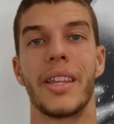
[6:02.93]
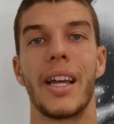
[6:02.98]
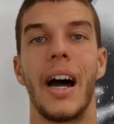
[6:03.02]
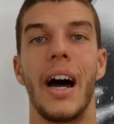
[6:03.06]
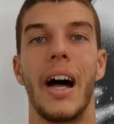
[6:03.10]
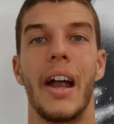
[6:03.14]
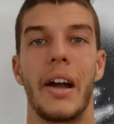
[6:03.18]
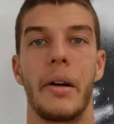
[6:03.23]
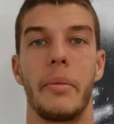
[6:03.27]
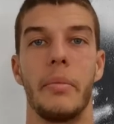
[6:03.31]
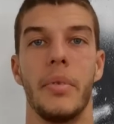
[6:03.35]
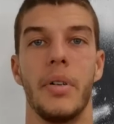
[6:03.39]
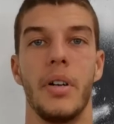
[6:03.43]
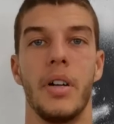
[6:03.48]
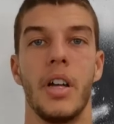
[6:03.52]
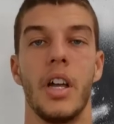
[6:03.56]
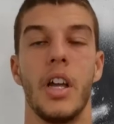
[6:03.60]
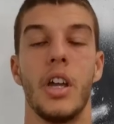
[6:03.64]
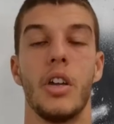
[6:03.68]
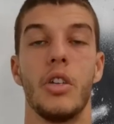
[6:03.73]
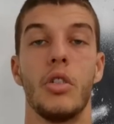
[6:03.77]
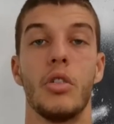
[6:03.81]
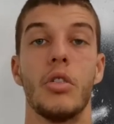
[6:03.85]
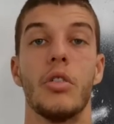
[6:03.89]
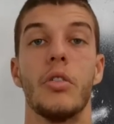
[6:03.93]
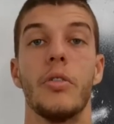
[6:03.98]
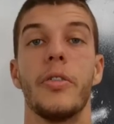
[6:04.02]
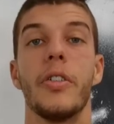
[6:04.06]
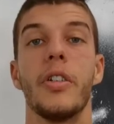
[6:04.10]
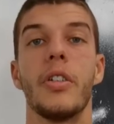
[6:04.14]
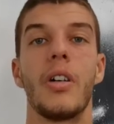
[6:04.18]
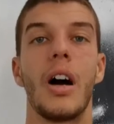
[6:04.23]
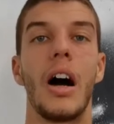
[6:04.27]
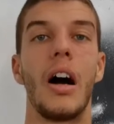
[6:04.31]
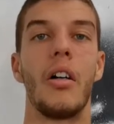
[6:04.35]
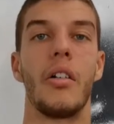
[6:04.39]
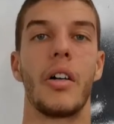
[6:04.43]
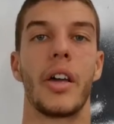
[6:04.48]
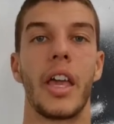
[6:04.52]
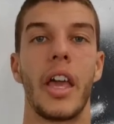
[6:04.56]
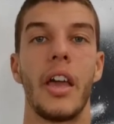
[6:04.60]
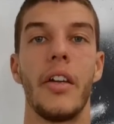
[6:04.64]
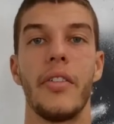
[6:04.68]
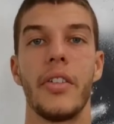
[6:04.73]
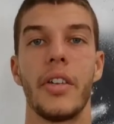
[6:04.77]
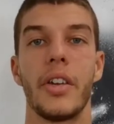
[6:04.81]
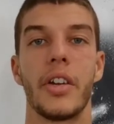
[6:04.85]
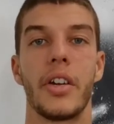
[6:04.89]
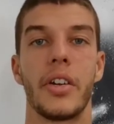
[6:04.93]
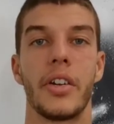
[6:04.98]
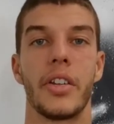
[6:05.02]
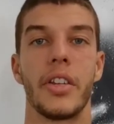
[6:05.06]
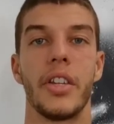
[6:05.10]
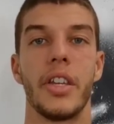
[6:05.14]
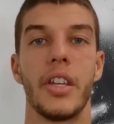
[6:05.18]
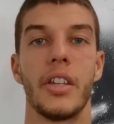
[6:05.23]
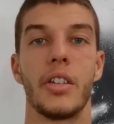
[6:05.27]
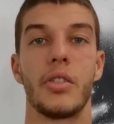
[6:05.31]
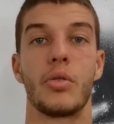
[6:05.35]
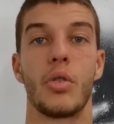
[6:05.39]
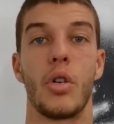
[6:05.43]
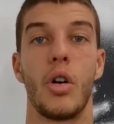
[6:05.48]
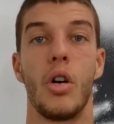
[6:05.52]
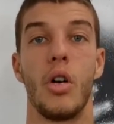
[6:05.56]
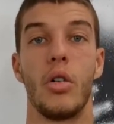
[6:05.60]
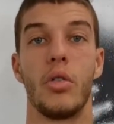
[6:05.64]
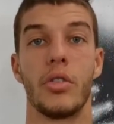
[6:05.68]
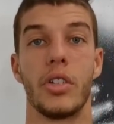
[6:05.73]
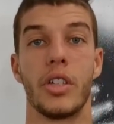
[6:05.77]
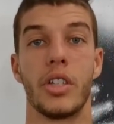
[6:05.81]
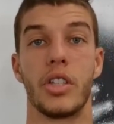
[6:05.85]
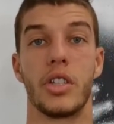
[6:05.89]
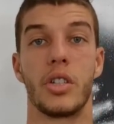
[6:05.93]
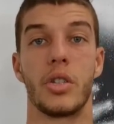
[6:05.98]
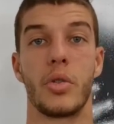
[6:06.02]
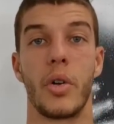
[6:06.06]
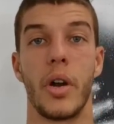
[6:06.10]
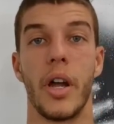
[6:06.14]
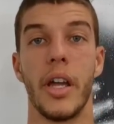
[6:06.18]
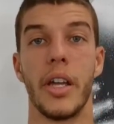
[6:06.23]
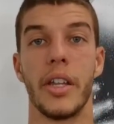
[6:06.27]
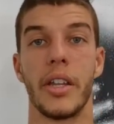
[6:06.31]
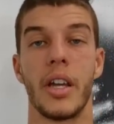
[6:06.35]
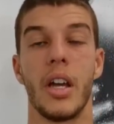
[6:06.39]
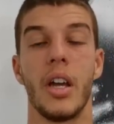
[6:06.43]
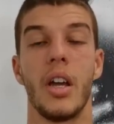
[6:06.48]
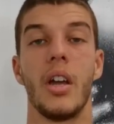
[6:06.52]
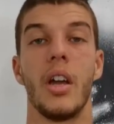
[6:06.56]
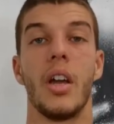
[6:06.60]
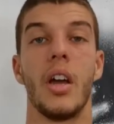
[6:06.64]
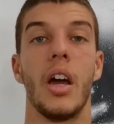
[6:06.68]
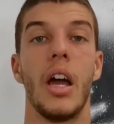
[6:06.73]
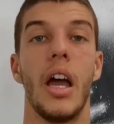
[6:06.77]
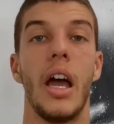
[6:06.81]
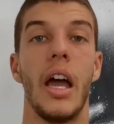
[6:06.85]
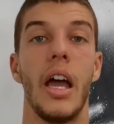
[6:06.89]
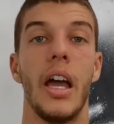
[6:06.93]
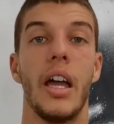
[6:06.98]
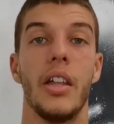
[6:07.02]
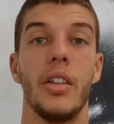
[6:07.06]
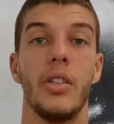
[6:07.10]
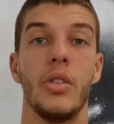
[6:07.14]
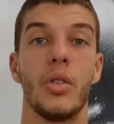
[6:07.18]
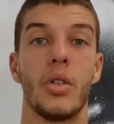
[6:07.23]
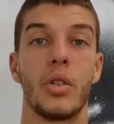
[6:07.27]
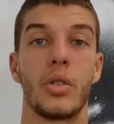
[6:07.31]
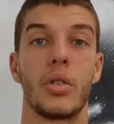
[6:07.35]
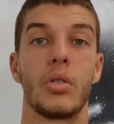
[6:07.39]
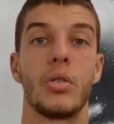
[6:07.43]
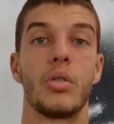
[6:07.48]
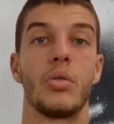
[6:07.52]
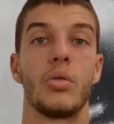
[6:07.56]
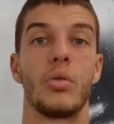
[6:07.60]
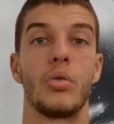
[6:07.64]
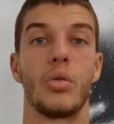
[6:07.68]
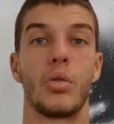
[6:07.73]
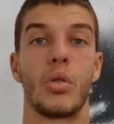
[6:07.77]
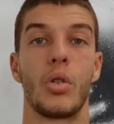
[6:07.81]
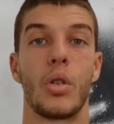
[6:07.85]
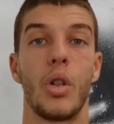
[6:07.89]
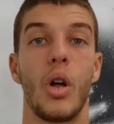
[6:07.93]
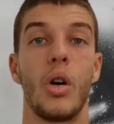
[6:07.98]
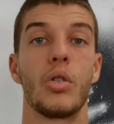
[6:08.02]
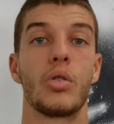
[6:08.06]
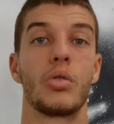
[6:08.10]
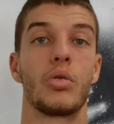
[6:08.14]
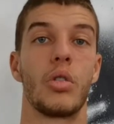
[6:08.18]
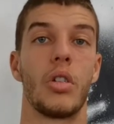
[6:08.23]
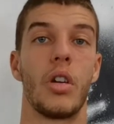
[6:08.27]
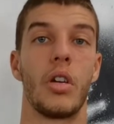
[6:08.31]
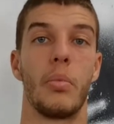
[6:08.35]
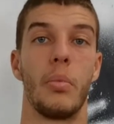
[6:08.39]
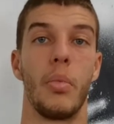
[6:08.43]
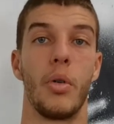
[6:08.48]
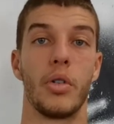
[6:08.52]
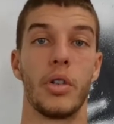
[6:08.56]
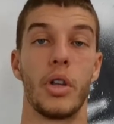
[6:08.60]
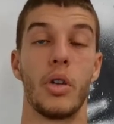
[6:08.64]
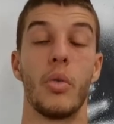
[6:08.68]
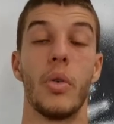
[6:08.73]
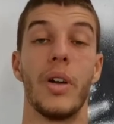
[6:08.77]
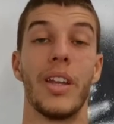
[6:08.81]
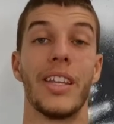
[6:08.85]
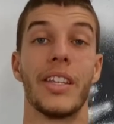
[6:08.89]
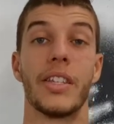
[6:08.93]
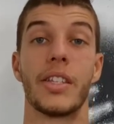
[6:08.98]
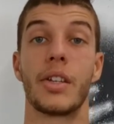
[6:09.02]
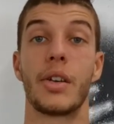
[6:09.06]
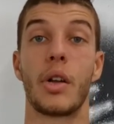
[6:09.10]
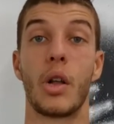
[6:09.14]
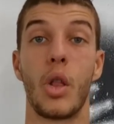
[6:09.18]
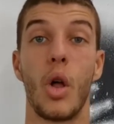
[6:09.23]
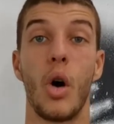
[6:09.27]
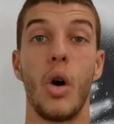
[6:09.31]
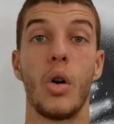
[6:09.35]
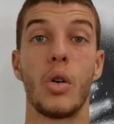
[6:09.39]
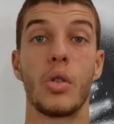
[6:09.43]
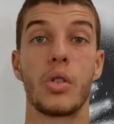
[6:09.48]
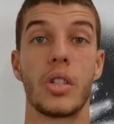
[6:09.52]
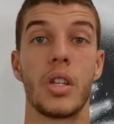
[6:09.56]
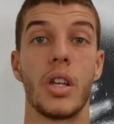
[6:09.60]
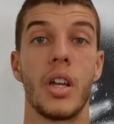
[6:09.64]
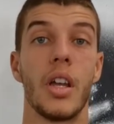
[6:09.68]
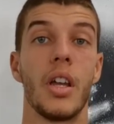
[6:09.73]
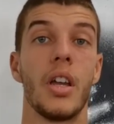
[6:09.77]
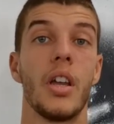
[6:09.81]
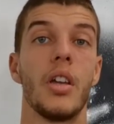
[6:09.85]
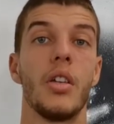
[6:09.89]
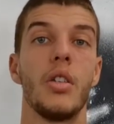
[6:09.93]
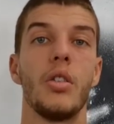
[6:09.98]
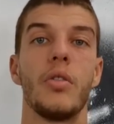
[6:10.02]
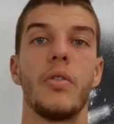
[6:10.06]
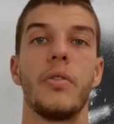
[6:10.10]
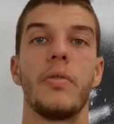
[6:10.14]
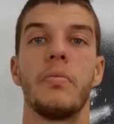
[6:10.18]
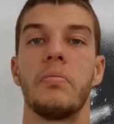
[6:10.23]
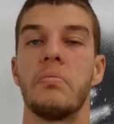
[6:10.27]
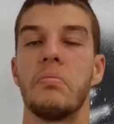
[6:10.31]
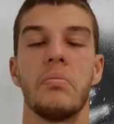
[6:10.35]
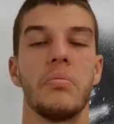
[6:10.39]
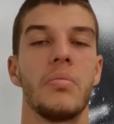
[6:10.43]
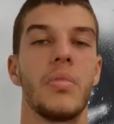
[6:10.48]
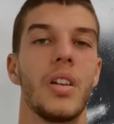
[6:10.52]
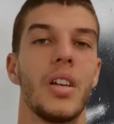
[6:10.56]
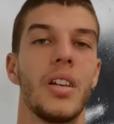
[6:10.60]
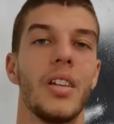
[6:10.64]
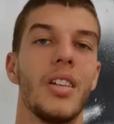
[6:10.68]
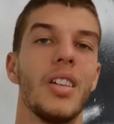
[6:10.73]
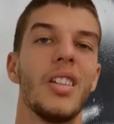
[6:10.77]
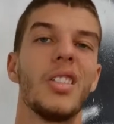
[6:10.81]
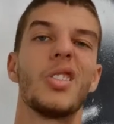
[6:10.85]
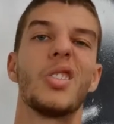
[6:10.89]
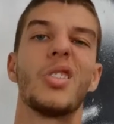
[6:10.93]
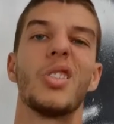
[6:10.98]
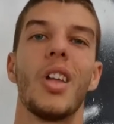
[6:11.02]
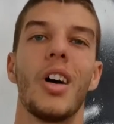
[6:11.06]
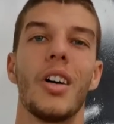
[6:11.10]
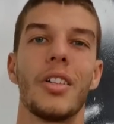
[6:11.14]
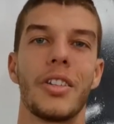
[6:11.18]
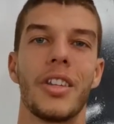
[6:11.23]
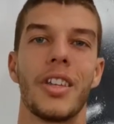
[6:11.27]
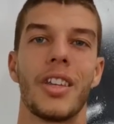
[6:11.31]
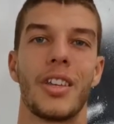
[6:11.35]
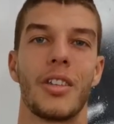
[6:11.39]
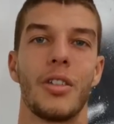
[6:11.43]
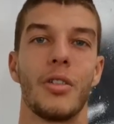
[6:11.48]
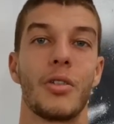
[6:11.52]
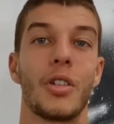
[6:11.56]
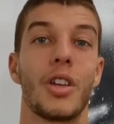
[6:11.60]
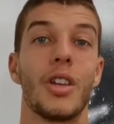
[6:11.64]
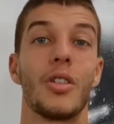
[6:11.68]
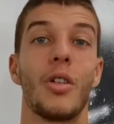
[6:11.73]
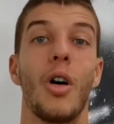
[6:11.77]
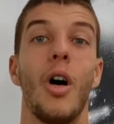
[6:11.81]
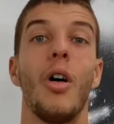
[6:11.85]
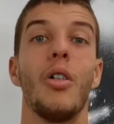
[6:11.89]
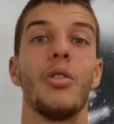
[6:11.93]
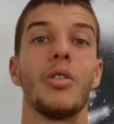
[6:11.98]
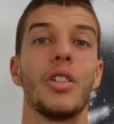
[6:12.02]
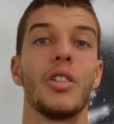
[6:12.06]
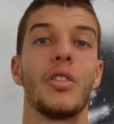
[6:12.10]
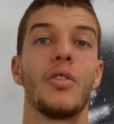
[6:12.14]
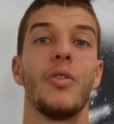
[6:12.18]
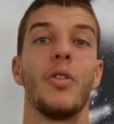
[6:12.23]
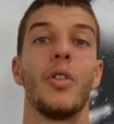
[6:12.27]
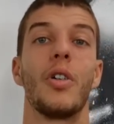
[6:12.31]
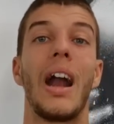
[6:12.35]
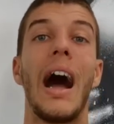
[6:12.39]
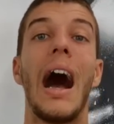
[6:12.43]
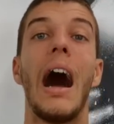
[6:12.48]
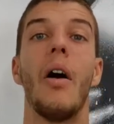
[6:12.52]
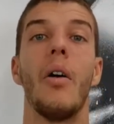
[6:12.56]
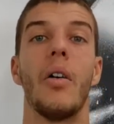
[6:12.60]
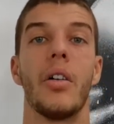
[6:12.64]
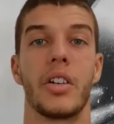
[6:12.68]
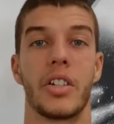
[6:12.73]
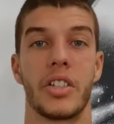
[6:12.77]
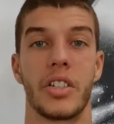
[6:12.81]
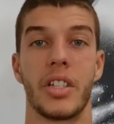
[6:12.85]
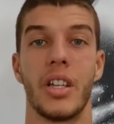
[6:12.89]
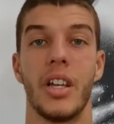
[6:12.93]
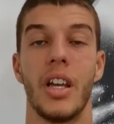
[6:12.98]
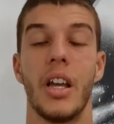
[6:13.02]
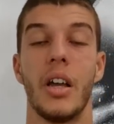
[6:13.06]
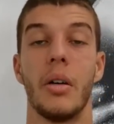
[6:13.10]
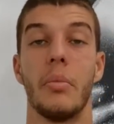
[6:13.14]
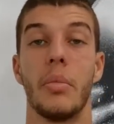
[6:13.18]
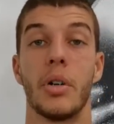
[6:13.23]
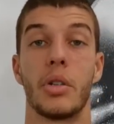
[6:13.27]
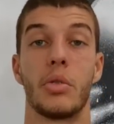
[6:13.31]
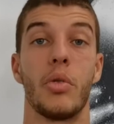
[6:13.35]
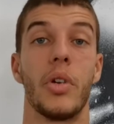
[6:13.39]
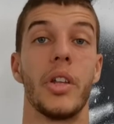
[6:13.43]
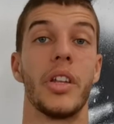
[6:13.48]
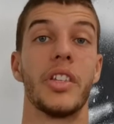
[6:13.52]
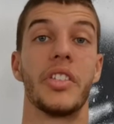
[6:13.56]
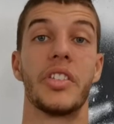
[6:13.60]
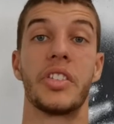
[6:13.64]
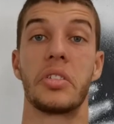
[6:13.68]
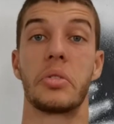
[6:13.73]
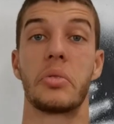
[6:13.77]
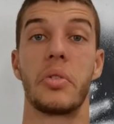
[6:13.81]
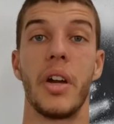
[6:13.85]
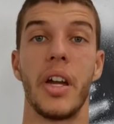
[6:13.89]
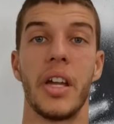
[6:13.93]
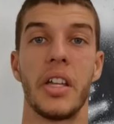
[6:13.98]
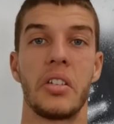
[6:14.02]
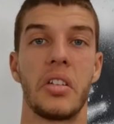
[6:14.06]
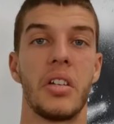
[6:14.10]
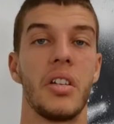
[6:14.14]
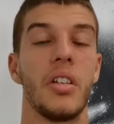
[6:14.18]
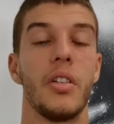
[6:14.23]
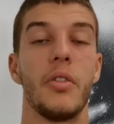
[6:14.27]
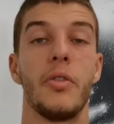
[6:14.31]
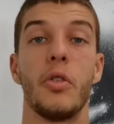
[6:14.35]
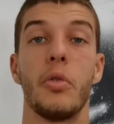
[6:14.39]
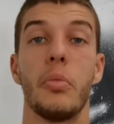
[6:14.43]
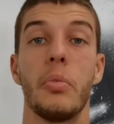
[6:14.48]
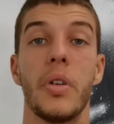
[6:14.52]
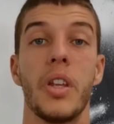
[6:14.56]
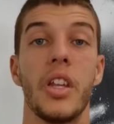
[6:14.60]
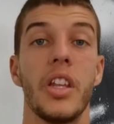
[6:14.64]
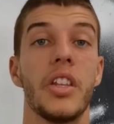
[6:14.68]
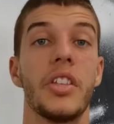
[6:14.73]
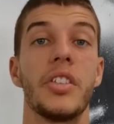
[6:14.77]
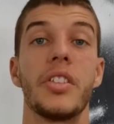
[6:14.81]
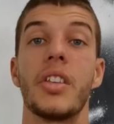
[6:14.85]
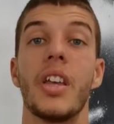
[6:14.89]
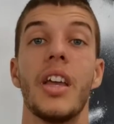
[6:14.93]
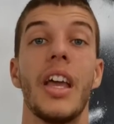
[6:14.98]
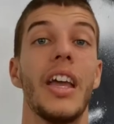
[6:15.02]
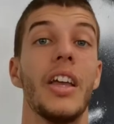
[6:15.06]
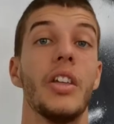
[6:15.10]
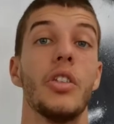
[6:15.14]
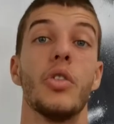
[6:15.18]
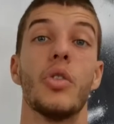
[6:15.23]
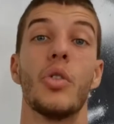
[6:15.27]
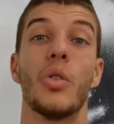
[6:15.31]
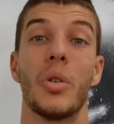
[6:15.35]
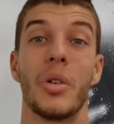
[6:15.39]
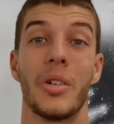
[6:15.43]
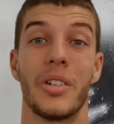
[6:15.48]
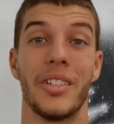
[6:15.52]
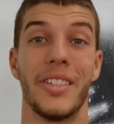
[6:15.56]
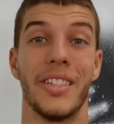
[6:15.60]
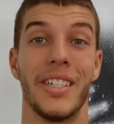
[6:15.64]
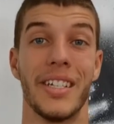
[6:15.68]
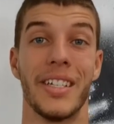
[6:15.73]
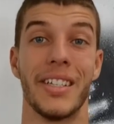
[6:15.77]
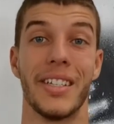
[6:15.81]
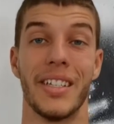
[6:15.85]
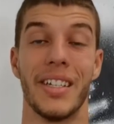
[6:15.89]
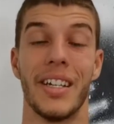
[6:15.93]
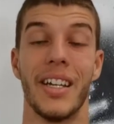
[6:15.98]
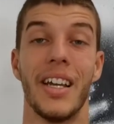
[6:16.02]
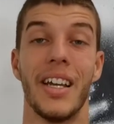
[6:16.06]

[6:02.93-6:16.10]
arm. You will feel how heavier it is to hold it straight and not too close to your body. When it's close, it's nothing. You can hold it for hours. But when it's straight, a few minutes and you're done.